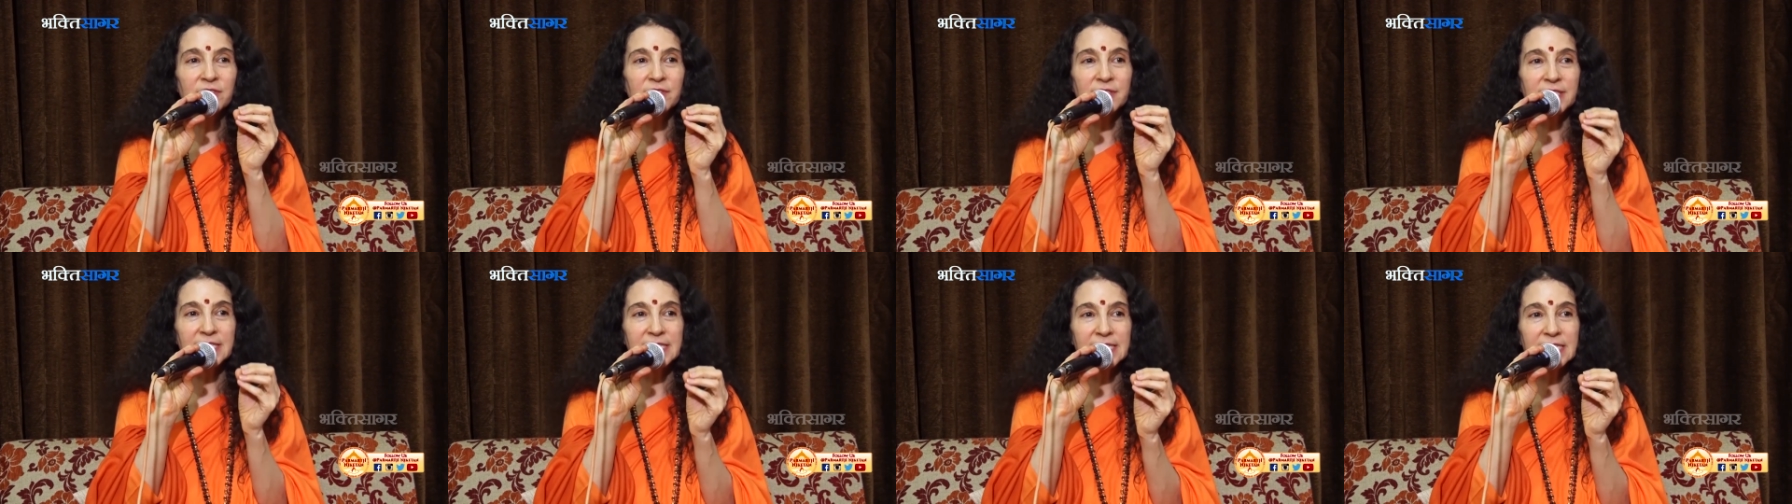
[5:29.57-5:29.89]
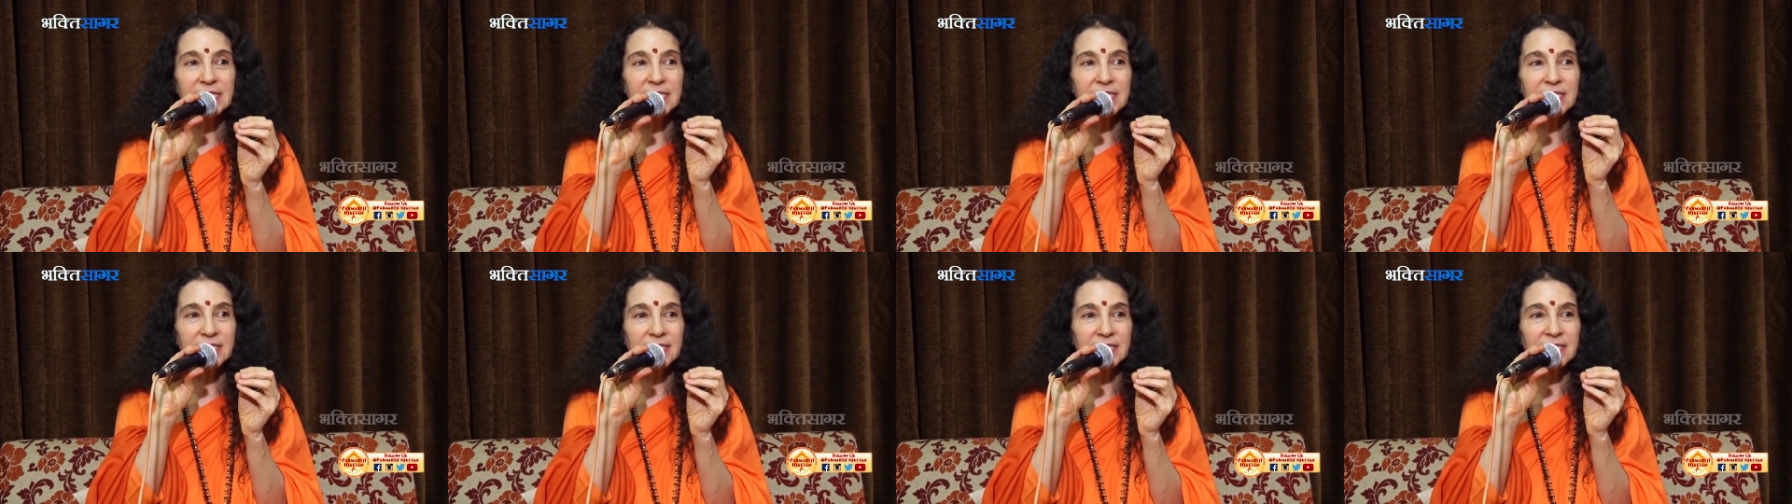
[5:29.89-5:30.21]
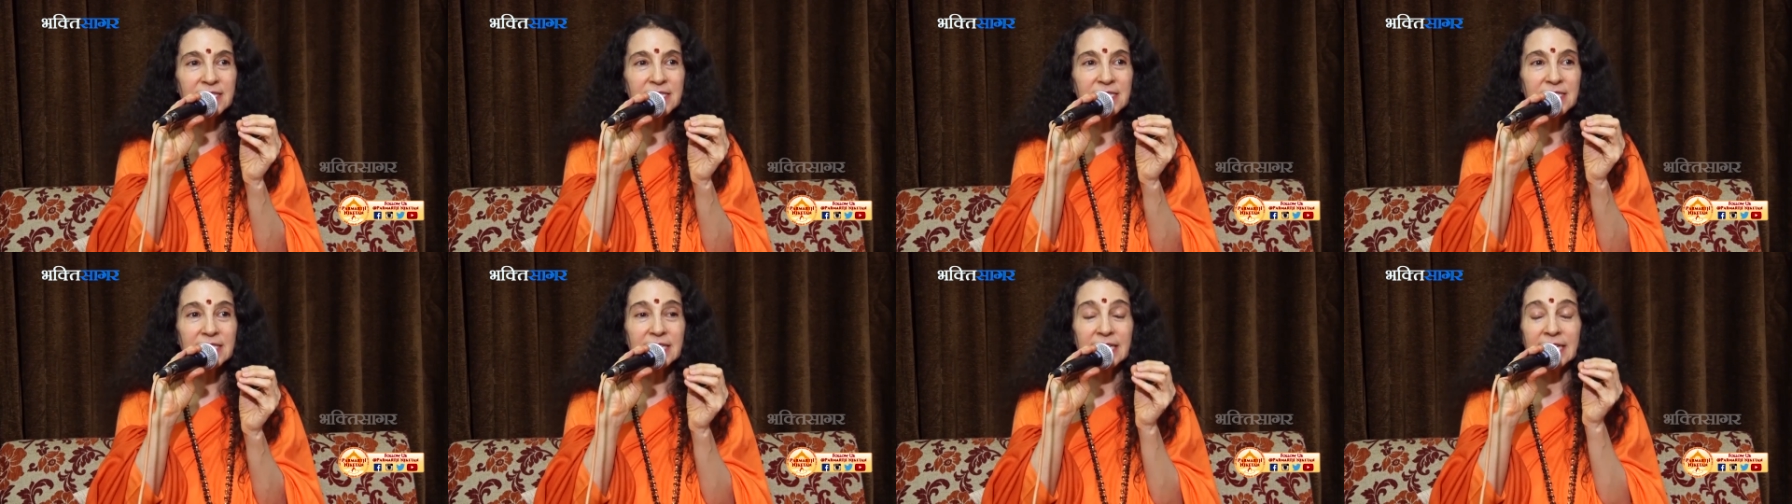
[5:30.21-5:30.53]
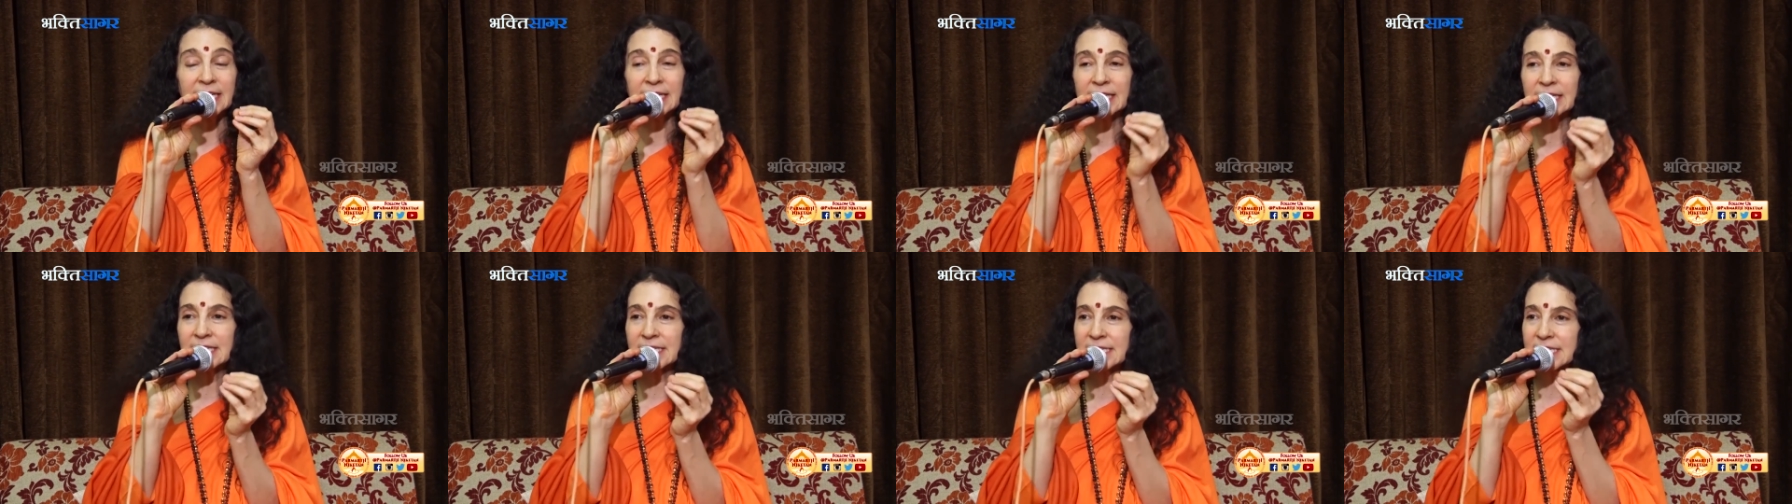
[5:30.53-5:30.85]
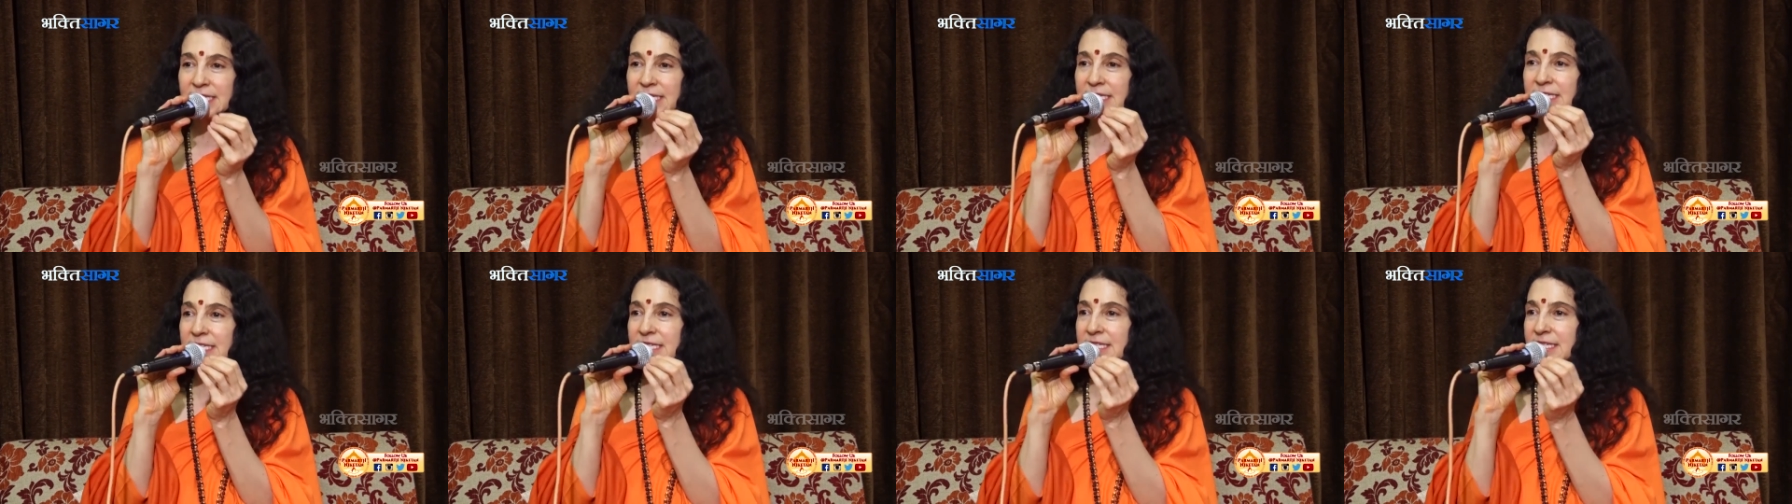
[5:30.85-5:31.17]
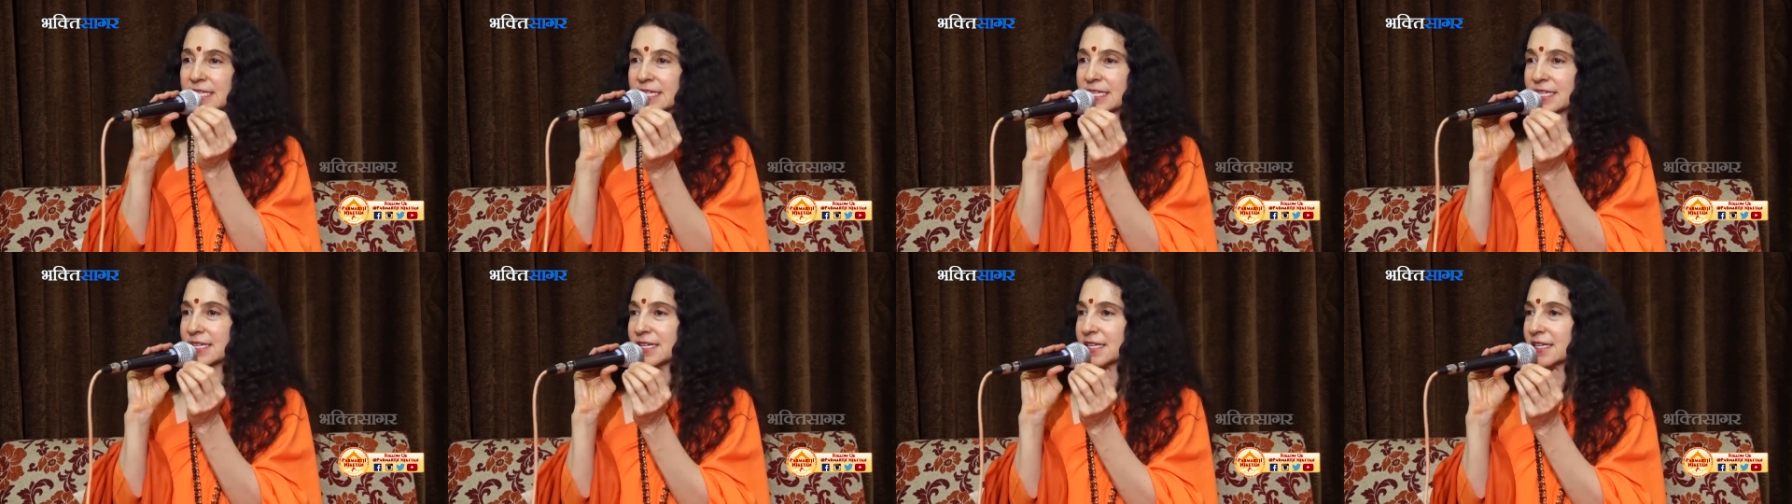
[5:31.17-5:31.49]
of existence, it
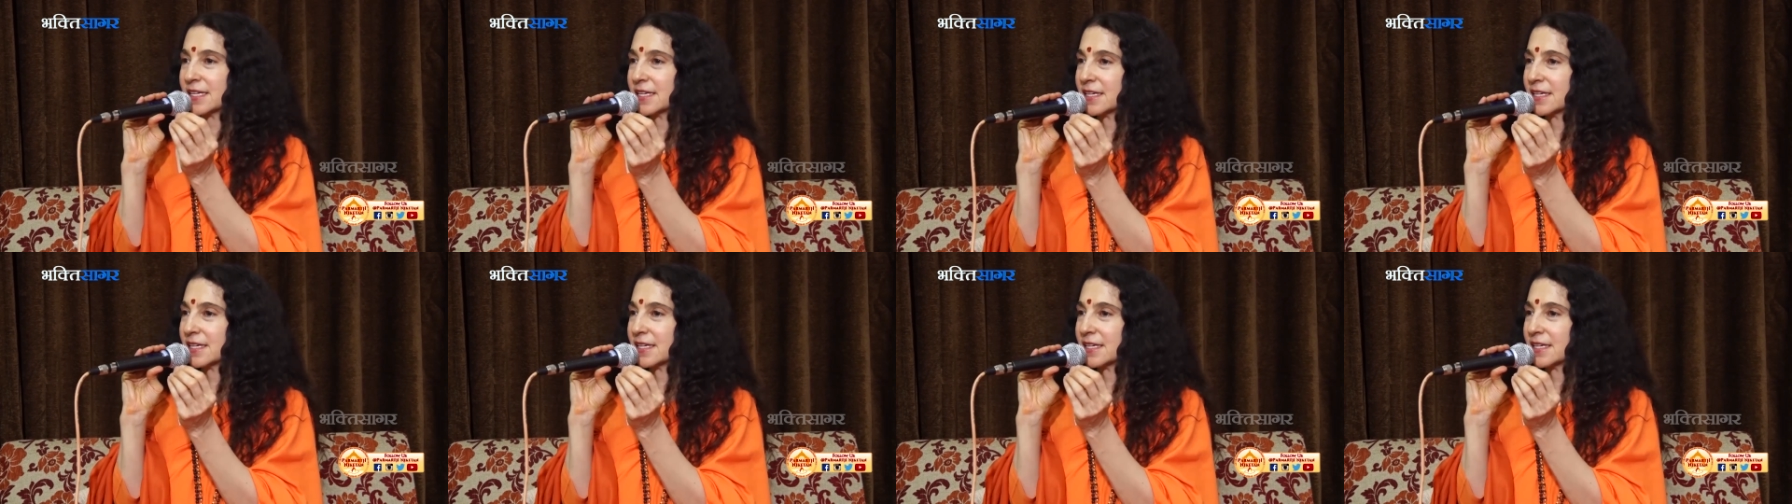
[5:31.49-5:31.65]
existed.